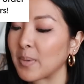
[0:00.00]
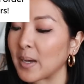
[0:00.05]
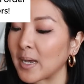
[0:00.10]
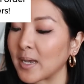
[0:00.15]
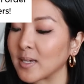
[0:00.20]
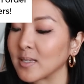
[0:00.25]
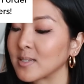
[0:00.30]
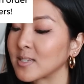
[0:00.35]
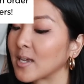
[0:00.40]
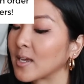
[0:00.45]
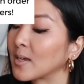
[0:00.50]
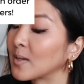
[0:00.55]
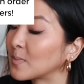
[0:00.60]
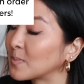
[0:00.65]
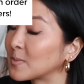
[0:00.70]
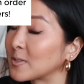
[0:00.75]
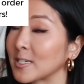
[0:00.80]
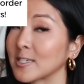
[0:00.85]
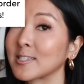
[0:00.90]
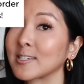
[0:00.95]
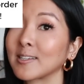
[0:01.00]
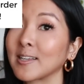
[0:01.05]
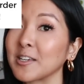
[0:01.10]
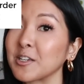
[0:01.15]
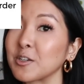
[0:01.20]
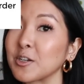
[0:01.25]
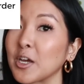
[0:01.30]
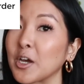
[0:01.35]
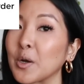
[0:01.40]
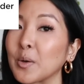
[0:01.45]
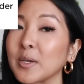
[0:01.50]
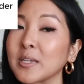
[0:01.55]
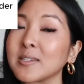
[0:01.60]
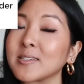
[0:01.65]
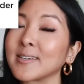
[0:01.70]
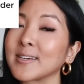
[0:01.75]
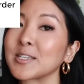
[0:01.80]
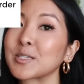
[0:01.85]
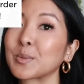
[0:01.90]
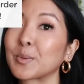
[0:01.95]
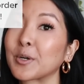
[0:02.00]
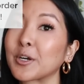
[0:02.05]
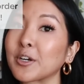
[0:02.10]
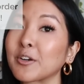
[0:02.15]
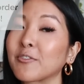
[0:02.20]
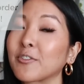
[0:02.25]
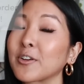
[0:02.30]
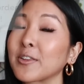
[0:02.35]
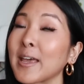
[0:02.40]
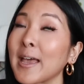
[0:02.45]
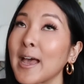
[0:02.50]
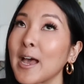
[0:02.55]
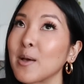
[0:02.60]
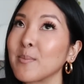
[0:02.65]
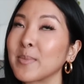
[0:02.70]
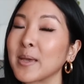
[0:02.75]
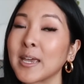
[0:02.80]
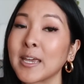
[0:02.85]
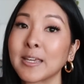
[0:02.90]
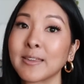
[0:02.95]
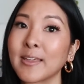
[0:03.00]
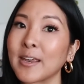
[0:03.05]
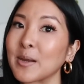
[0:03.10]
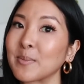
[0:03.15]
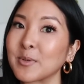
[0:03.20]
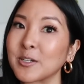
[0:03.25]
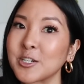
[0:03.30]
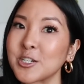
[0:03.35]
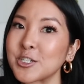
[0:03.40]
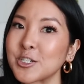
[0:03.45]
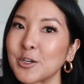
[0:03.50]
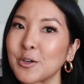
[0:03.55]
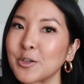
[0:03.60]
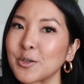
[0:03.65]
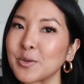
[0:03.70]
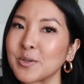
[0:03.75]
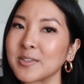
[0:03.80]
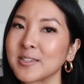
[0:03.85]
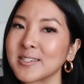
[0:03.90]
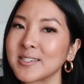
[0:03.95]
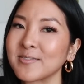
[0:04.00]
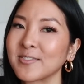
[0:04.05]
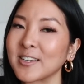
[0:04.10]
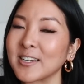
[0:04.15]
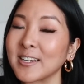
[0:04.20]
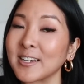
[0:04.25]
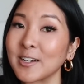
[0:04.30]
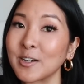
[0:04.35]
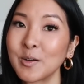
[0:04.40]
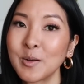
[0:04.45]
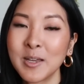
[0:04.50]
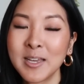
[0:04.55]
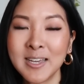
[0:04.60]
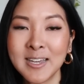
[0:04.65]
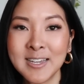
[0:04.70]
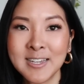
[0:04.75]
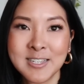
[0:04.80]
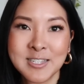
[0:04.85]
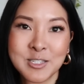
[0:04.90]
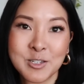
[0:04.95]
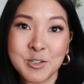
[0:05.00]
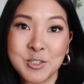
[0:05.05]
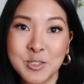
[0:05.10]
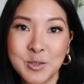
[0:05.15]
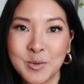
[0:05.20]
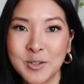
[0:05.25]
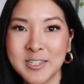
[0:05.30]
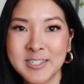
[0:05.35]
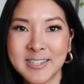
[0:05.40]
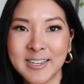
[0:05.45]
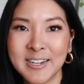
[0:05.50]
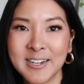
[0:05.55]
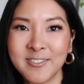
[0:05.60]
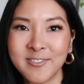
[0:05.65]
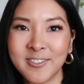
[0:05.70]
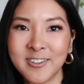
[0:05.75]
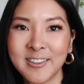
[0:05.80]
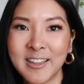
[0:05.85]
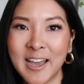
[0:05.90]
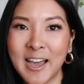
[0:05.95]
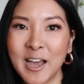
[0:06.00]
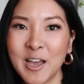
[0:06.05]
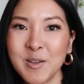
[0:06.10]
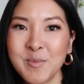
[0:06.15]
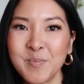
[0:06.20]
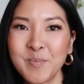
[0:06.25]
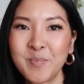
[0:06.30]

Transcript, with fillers: but just to let you know, it does work for the handbag that I'm going to show you in this video. So exciting for that.